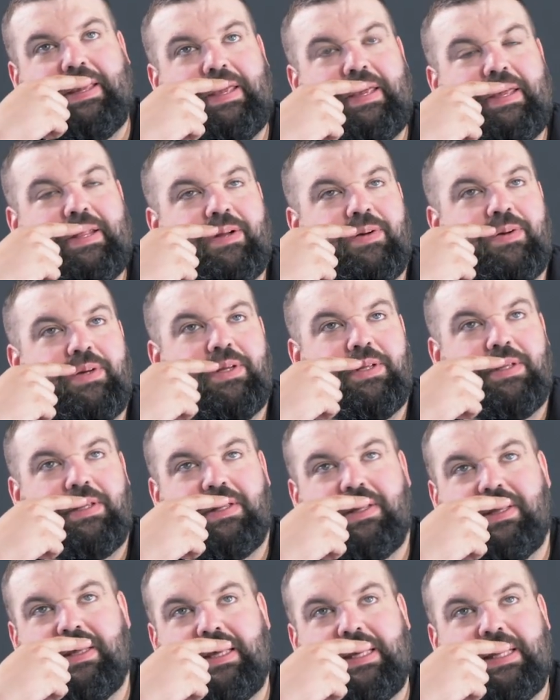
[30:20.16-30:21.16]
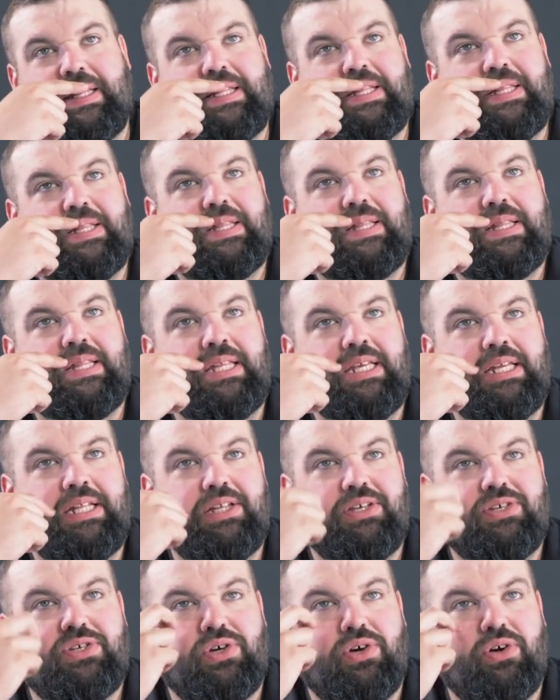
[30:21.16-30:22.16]
you know you you you
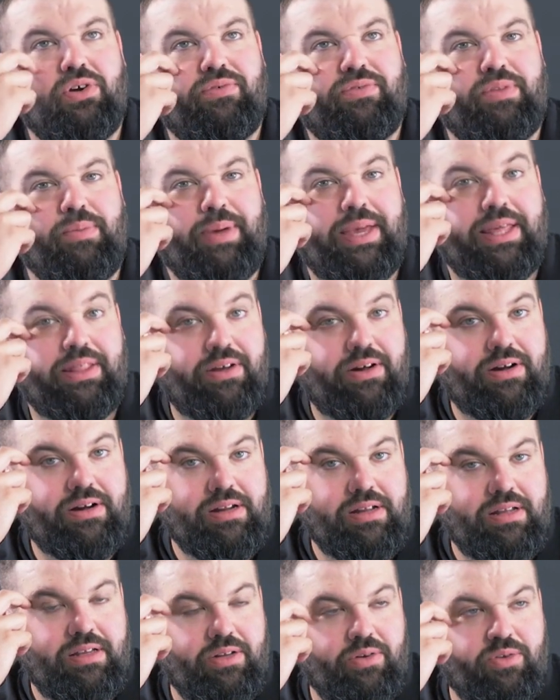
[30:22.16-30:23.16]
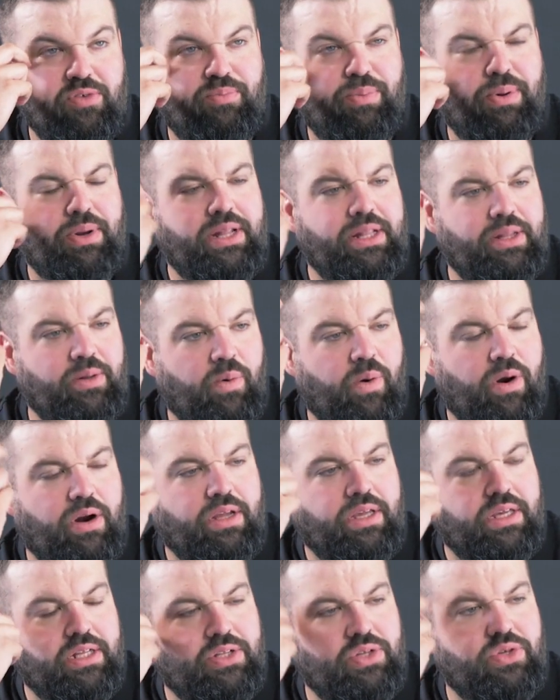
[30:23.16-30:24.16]
deserve to be there. You know you've put in the
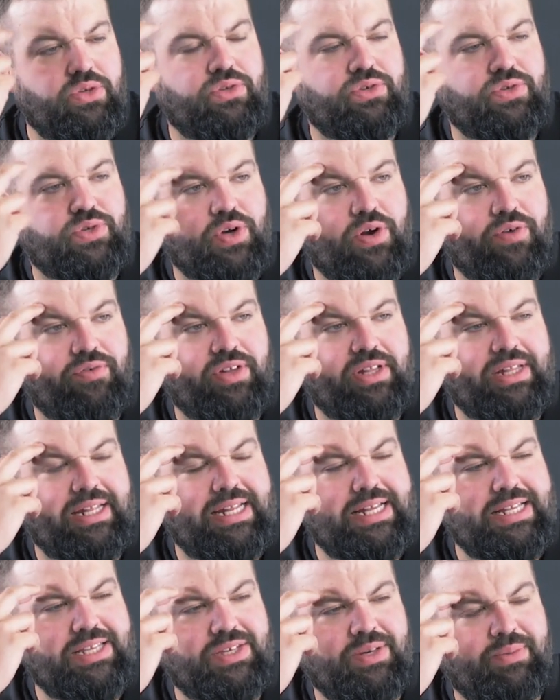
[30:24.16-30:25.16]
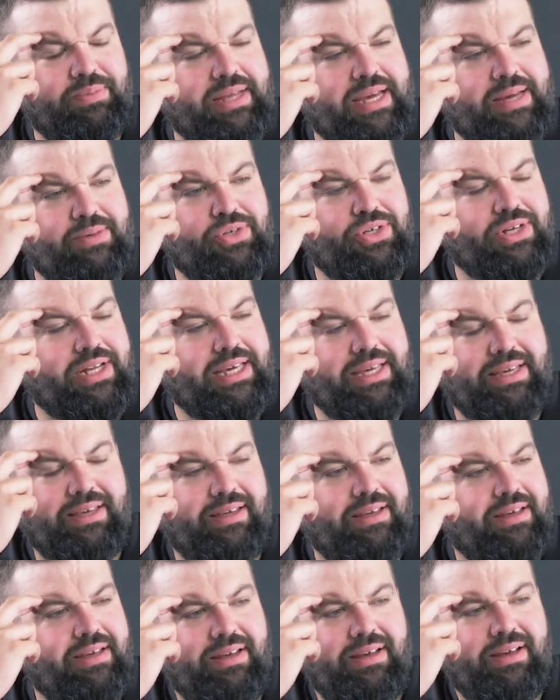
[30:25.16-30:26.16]
work, you do deserve it, and then sometimes you're like.
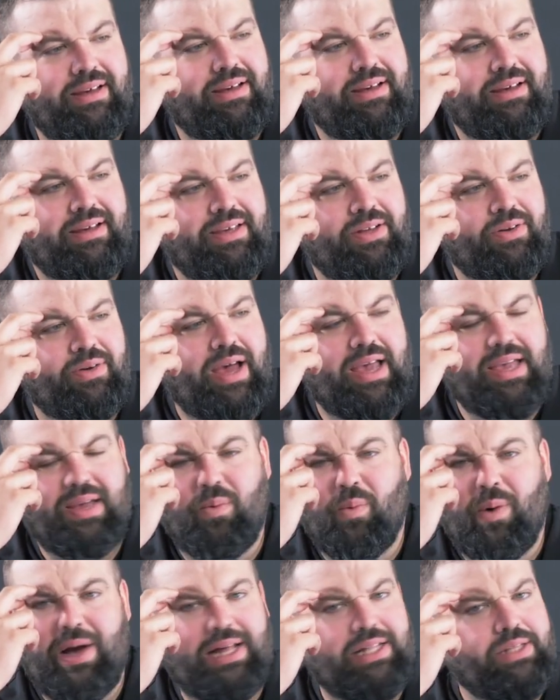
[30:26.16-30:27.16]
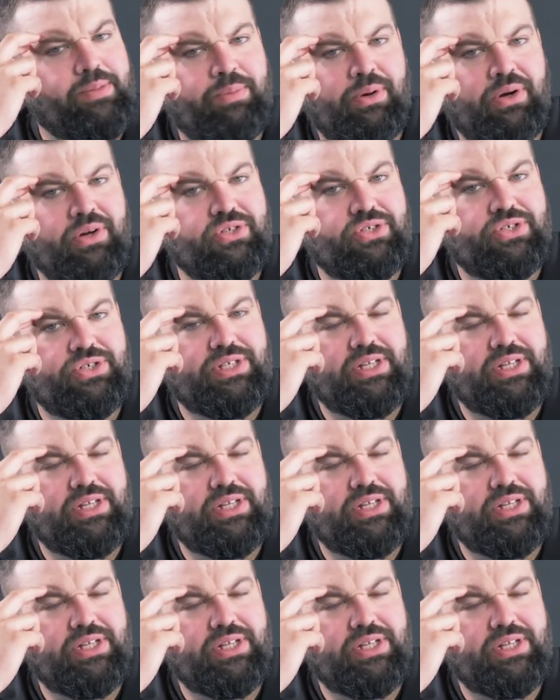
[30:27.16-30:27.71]
You know, I get wild imposter